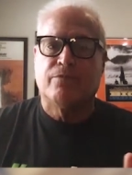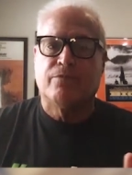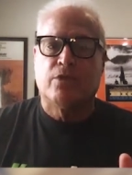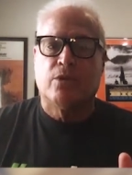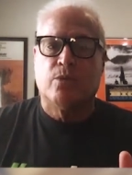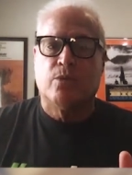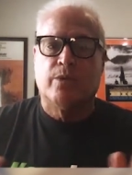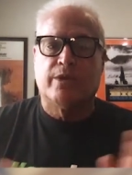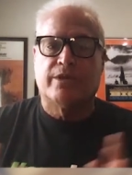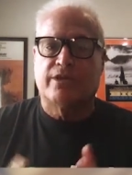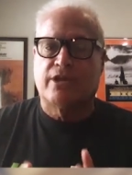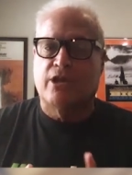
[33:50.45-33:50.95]

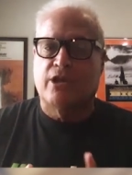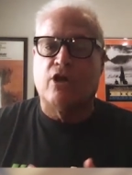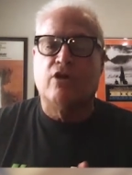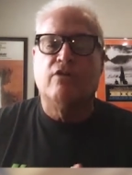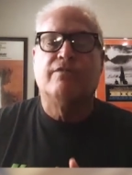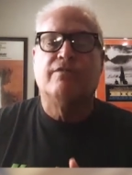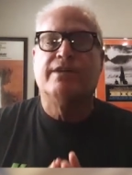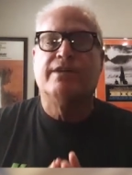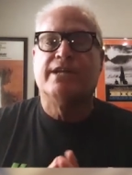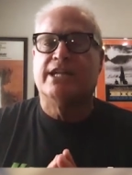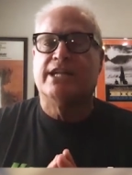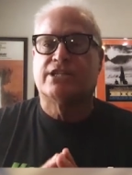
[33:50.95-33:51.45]
With
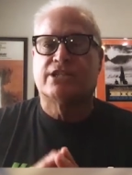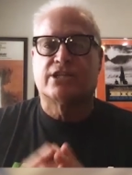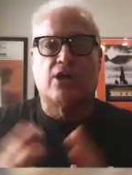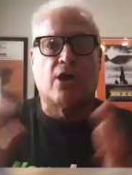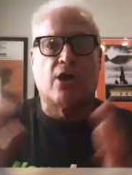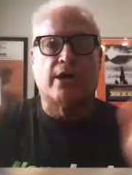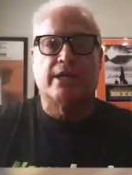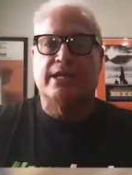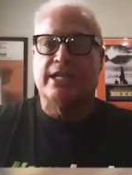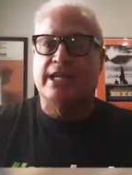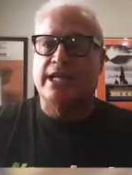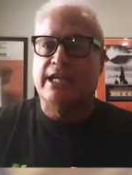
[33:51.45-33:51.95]
COVID, it's
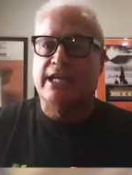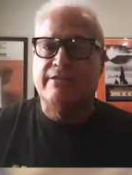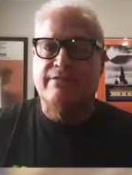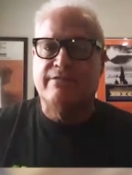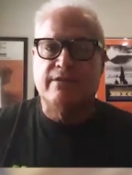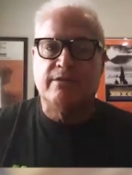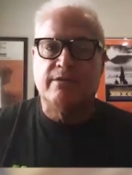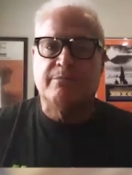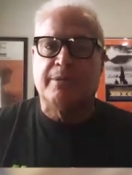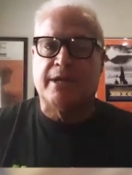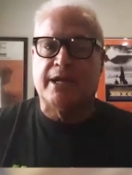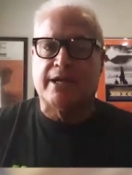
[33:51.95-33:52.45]
gone
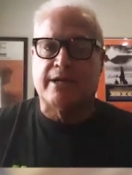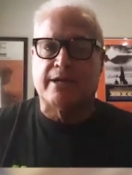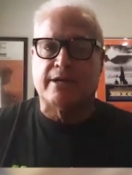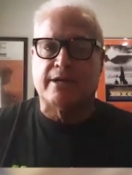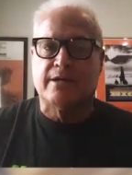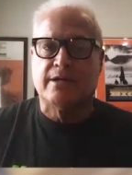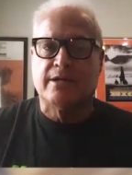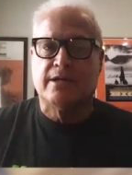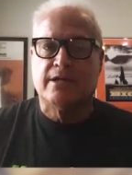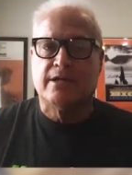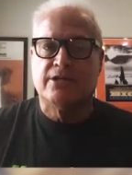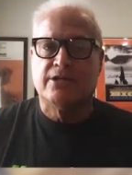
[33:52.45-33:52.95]
even
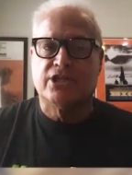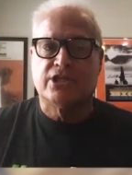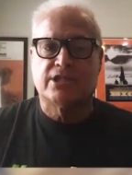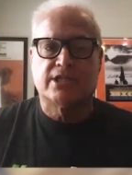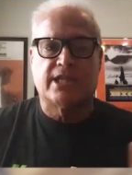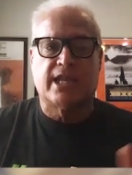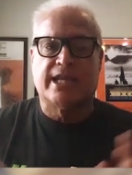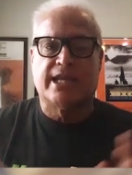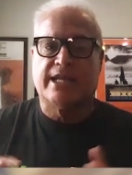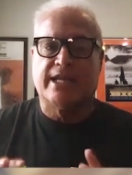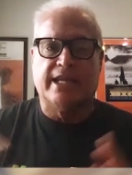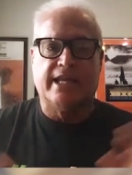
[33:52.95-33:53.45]
bigger, just
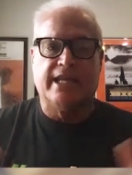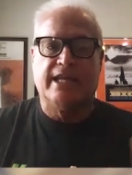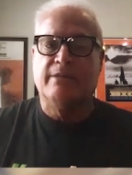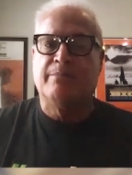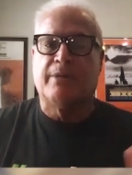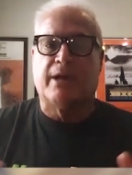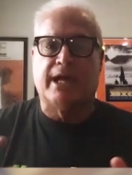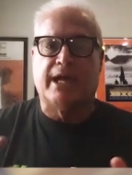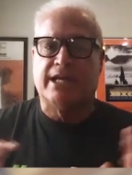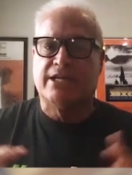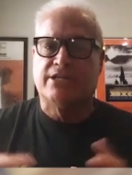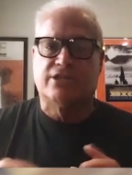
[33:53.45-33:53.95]
like
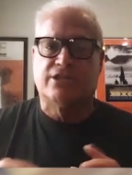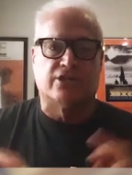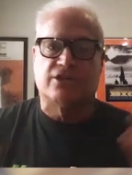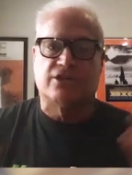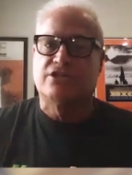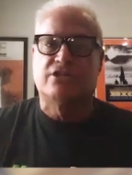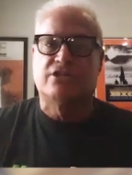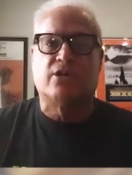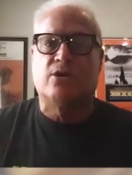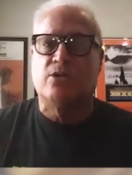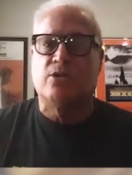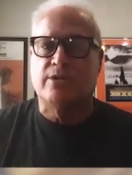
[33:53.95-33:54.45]
e-bikes are
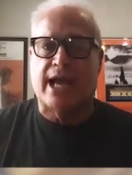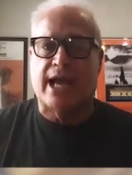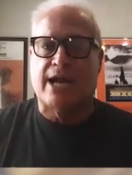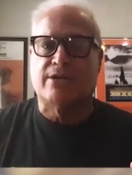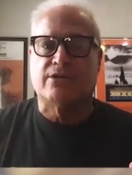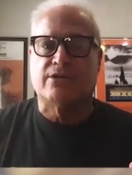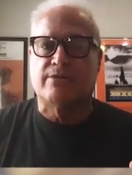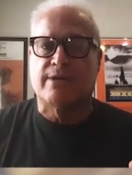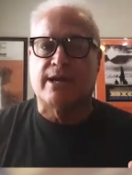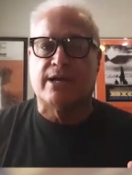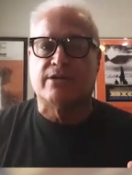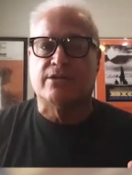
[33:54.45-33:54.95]
sold out
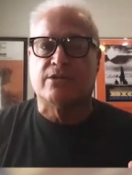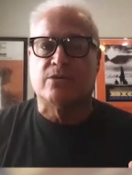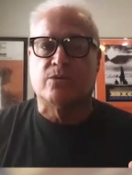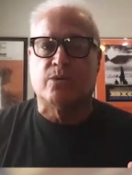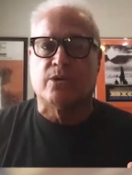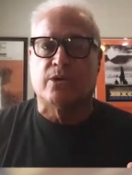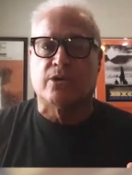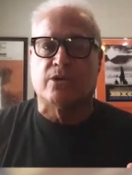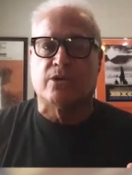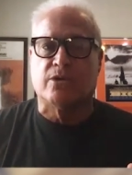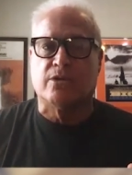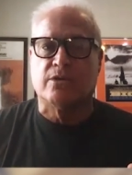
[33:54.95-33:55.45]
around the
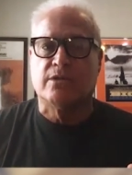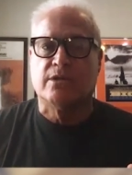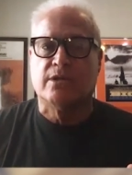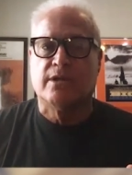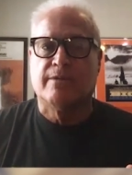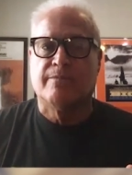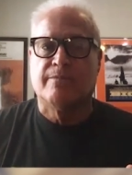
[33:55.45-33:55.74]
world.